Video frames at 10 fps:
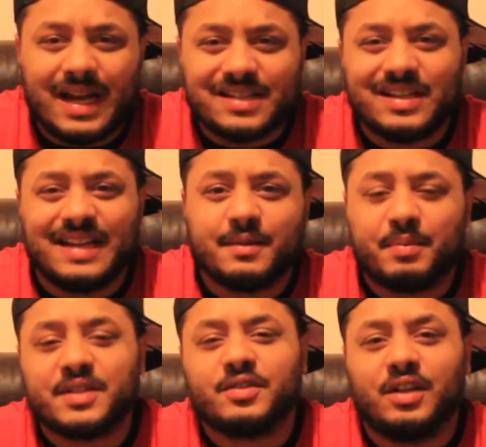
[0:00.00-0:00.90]
hasn't had the
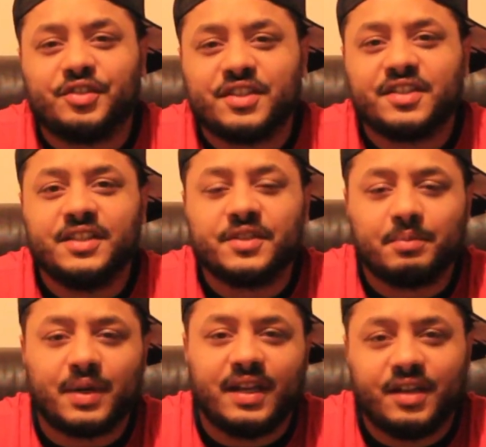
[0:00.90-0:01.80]
best start to the season,
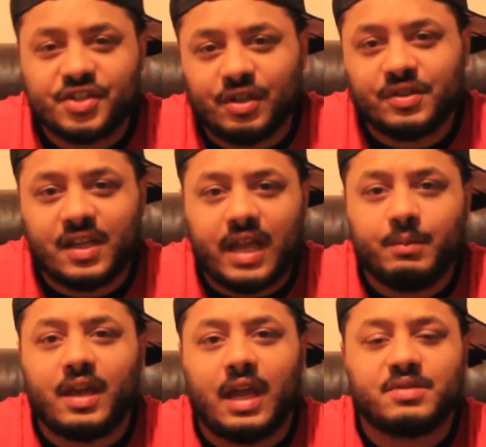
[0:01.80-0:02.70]
but in the Chelsea game,
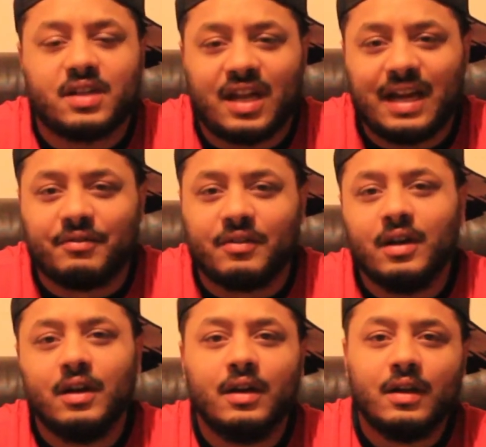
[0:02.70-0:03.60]
he came to
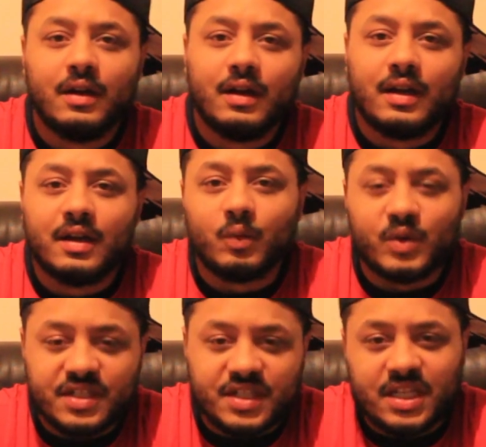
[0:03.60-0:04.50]
life.
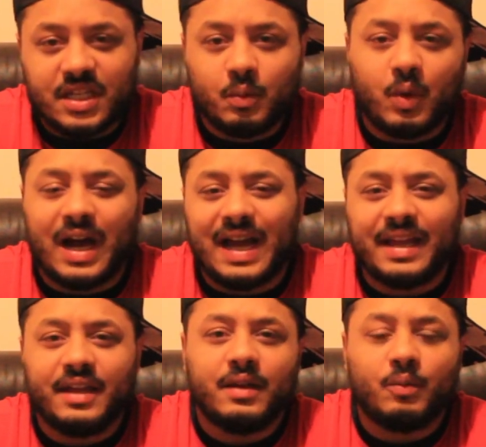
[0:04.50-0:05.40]
We see
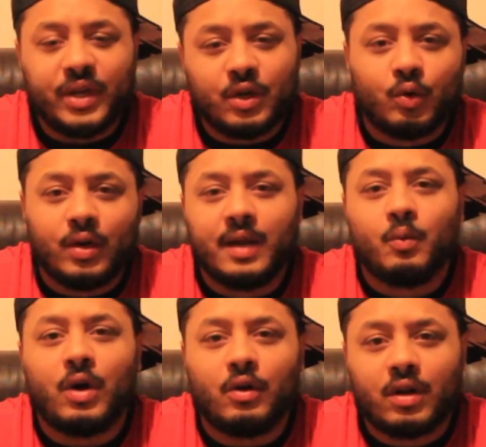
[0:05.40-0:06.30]
why we call
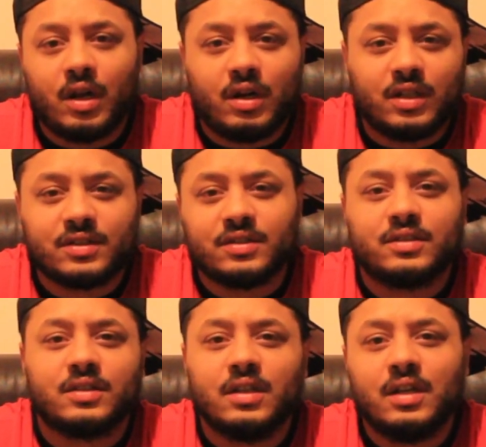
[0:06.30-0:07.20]
him world
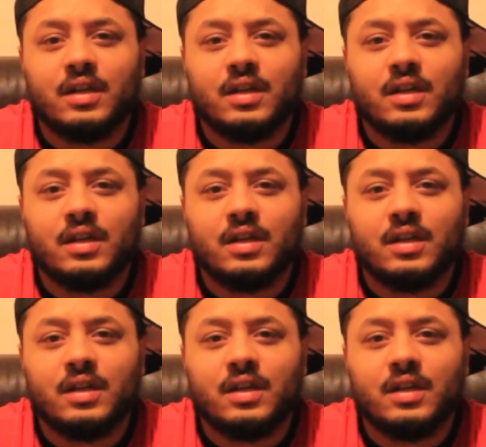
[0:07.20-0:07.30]
class.